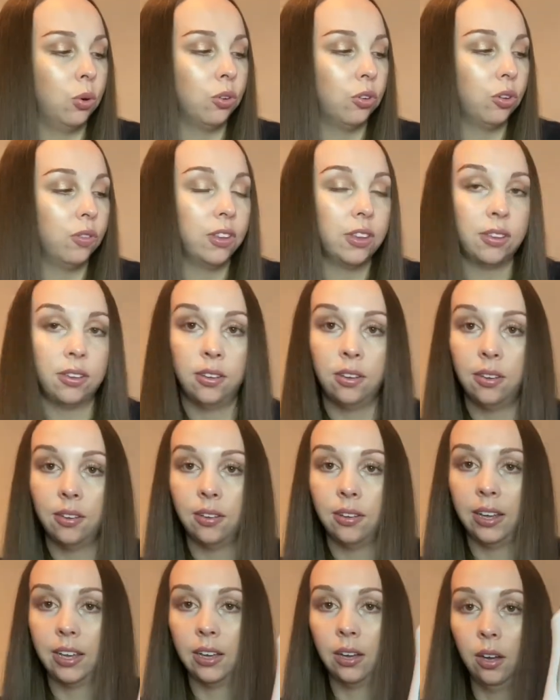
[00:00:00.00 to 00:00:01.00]
So this is
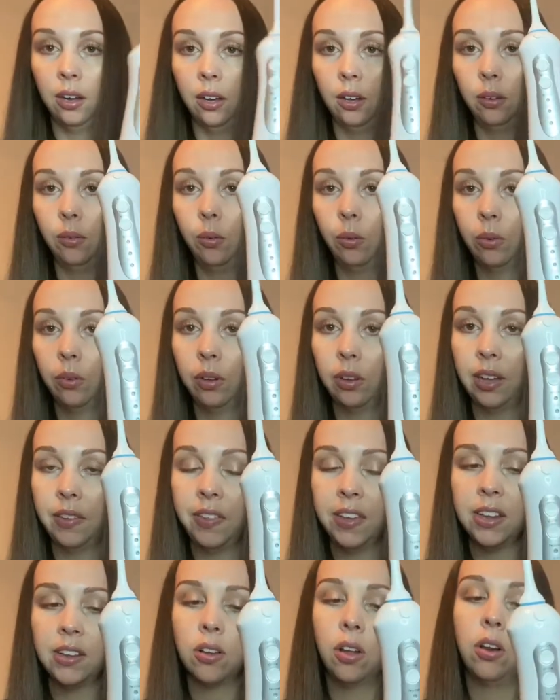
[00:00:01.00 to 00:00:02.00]
like a, I
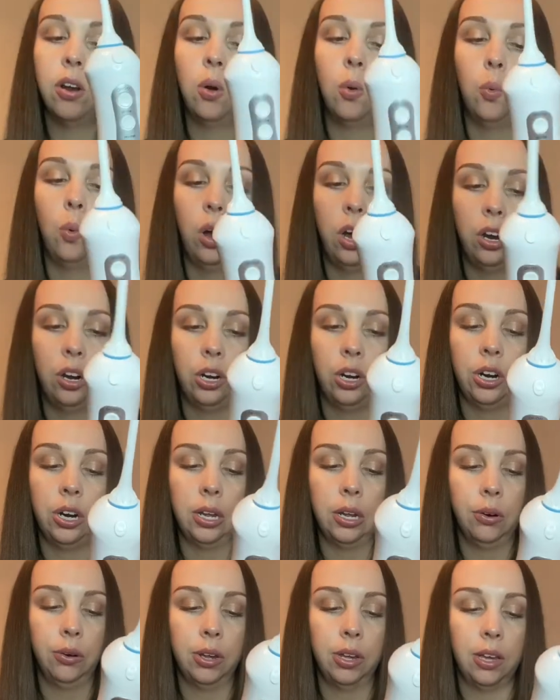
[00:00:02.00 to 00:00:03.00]
think it's called a water
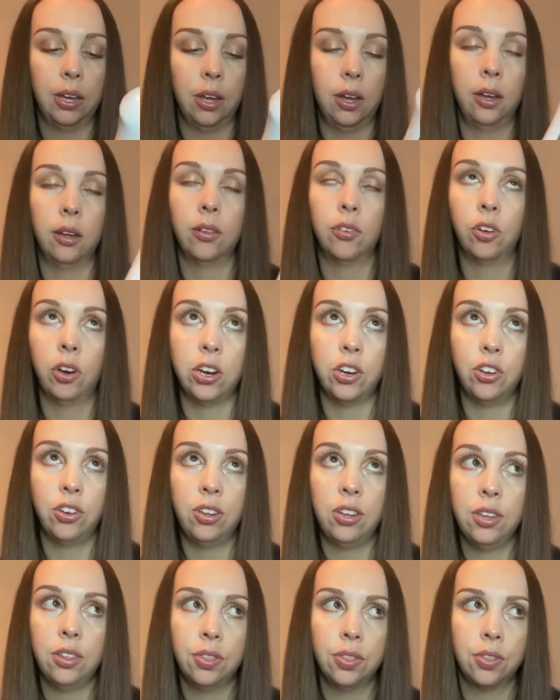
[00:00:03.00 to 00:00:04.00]
irrig, uh, sorry,
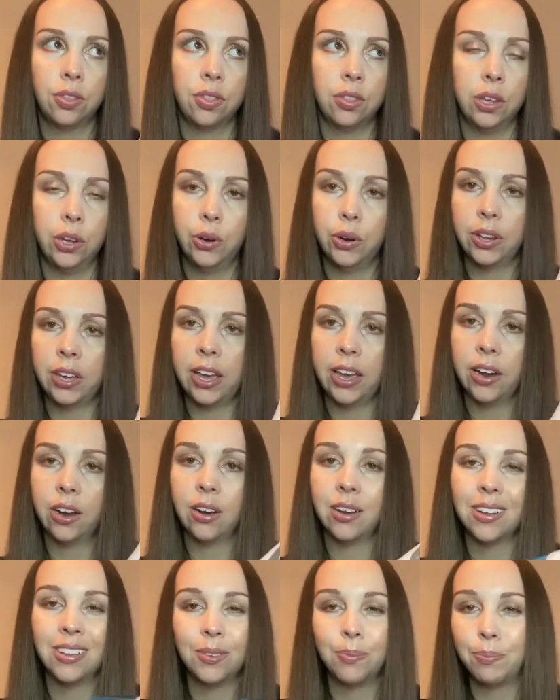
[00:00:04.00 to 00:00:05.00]
teeth irrigator.
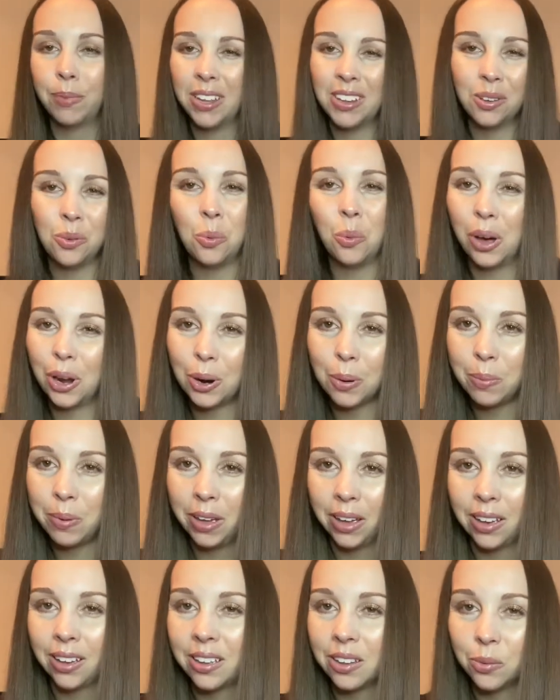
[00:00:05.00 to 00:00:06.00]
It's, it's a water
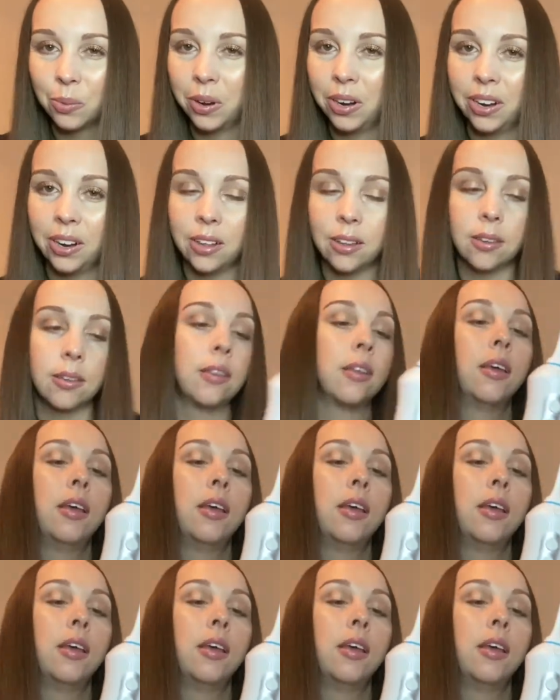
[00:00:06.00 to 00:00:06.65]
pick is what it is.